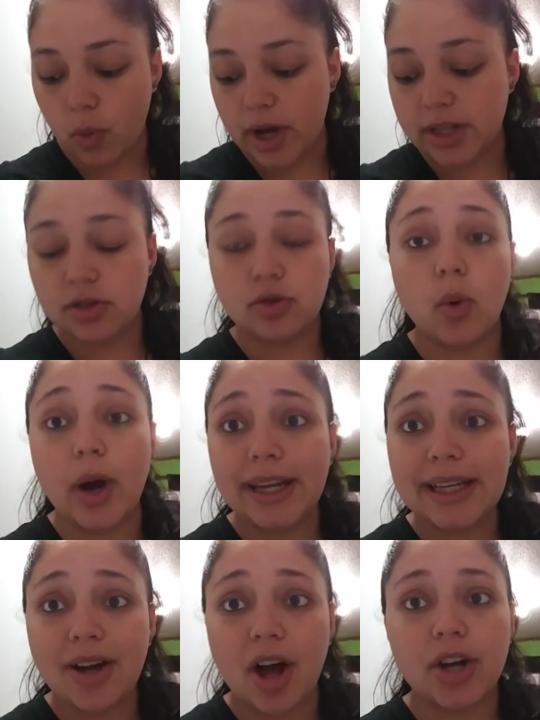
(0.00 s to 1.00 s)
was
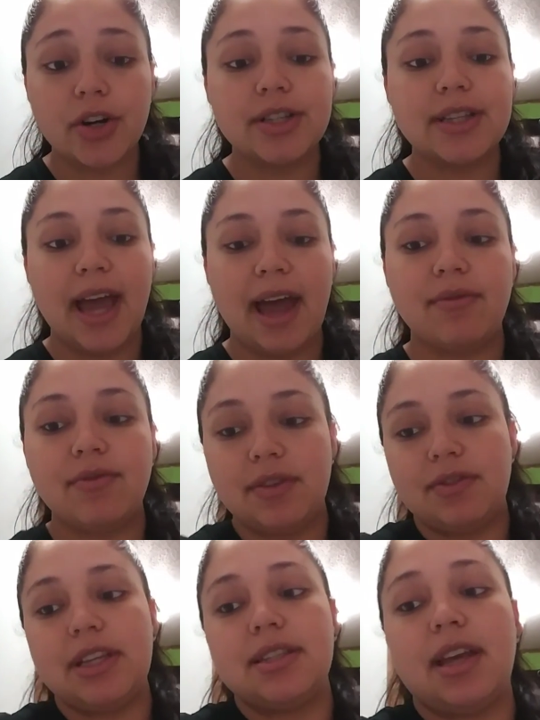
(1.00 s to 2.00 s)

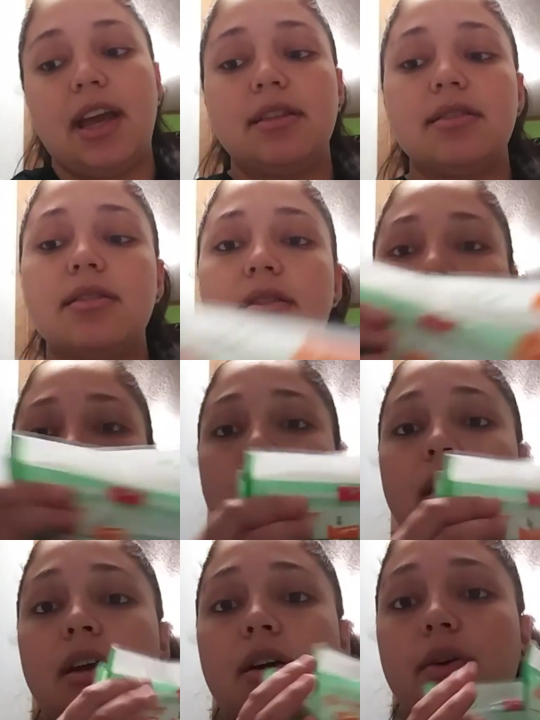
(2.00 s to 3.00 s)

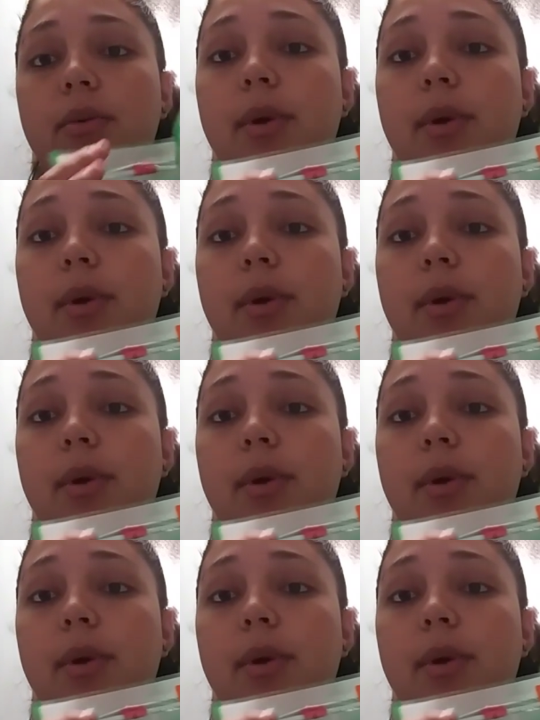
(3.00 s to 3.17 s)
$20.50.